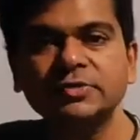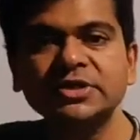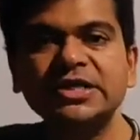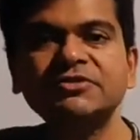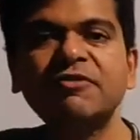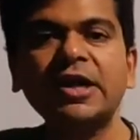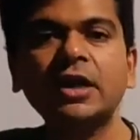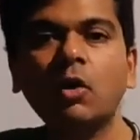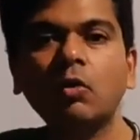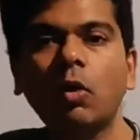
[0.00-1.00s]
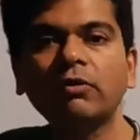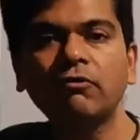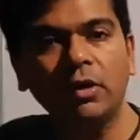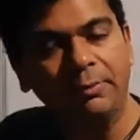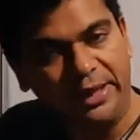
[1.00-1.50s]
let's find out what
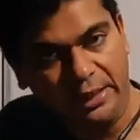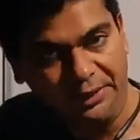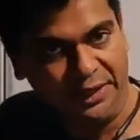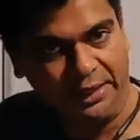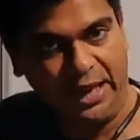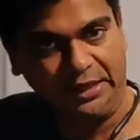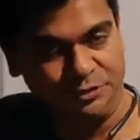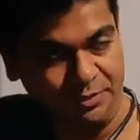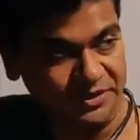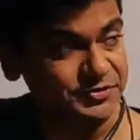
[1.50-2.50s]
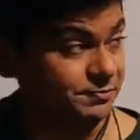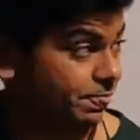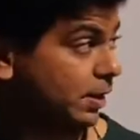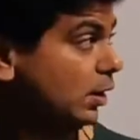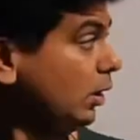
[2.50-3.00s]
will be the tax base.
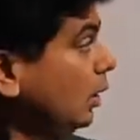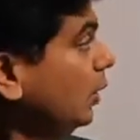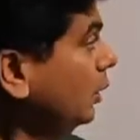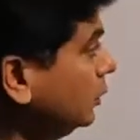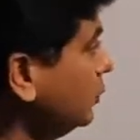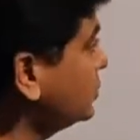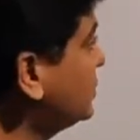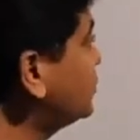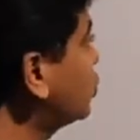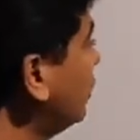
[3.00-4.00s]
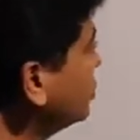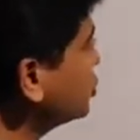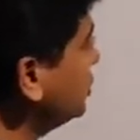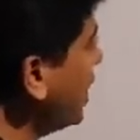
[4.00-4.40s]
Use this question